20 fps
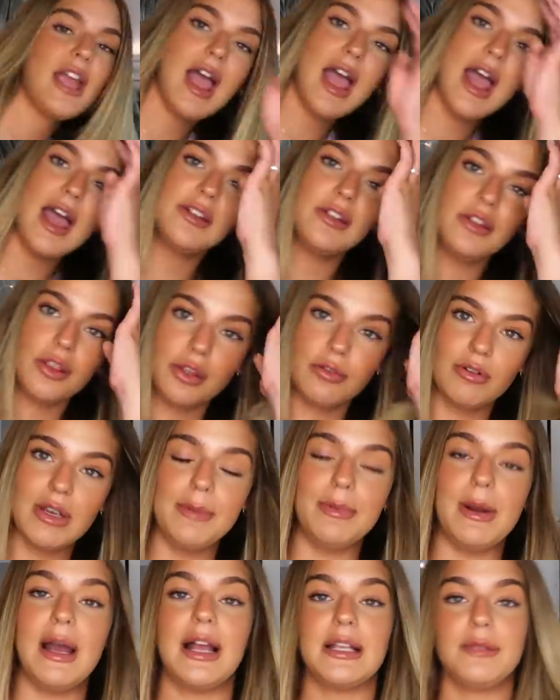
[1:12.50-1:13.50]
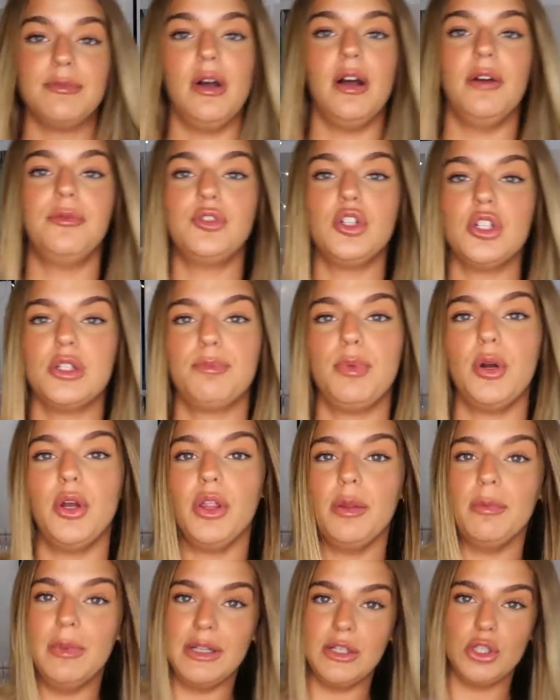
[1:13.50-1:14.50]
had 3 bags, but I've just put
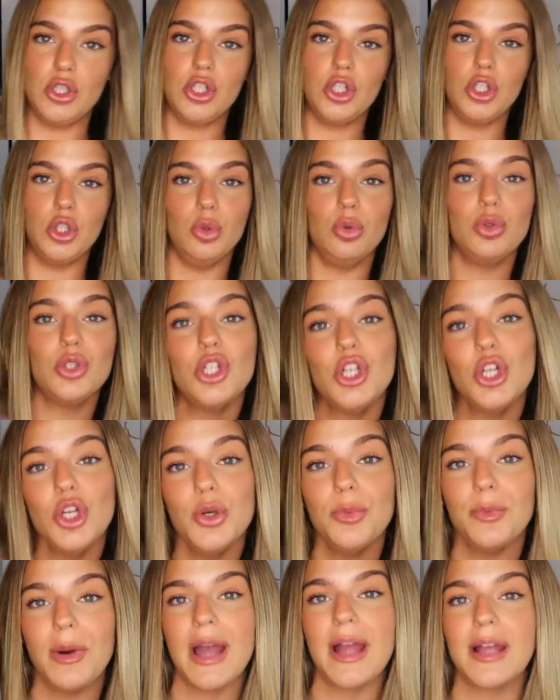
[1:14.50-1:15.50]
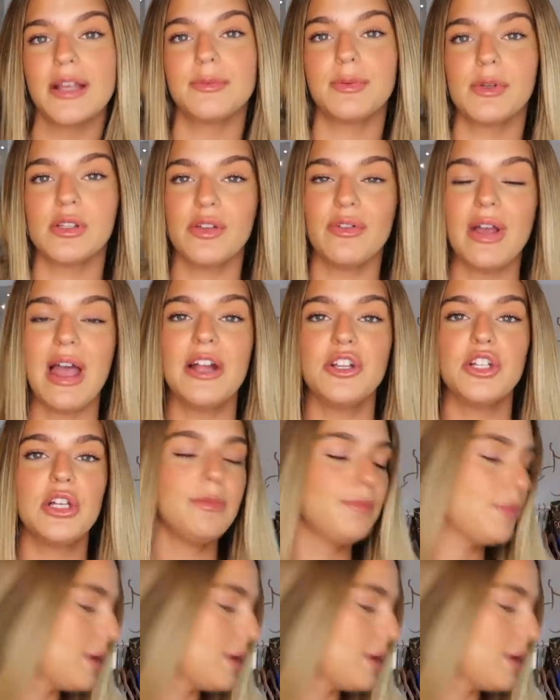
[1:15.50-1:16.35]
them into 2 bags because I've actually